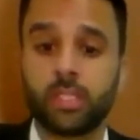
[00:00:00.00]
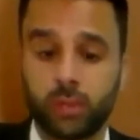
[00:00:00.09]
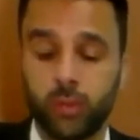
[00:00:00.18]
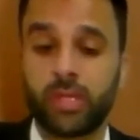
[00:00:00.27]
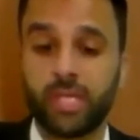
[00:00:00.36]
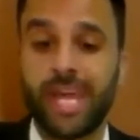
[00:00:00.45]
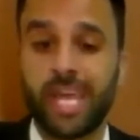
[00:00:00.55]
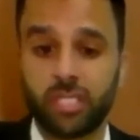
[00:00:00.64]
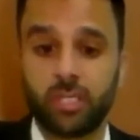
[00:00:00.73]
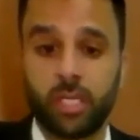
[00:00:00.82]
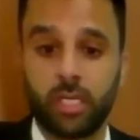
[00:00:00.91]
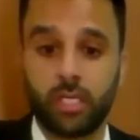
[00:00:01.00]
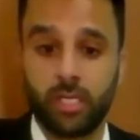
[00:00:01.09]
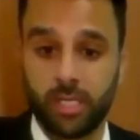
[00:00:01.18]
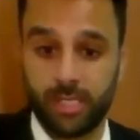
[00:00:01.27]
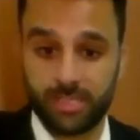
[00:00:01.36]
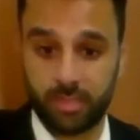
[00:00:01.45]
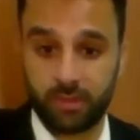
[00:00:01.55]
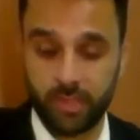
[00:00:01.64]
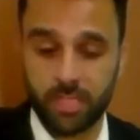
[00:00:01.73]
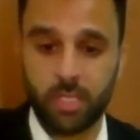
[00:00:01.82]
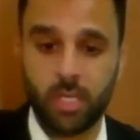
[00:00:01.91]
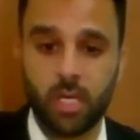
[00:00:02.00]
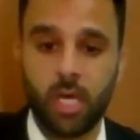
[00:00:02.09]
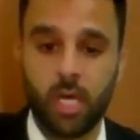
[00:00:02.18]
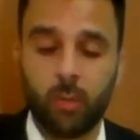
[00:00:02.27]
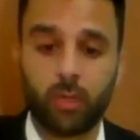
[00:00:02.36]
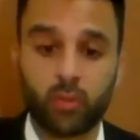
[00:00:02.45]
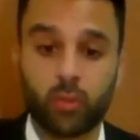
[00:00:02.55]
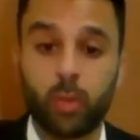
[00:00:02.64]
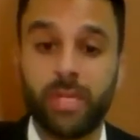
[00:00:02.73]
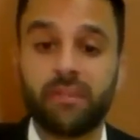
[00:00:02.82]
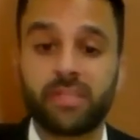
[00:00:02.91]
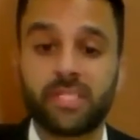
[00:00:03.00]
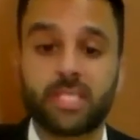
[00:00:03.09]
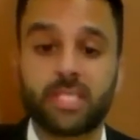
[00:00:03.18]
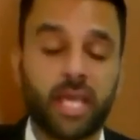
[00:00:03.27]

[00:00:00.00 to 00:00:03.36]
to the national uh, service because we believe this is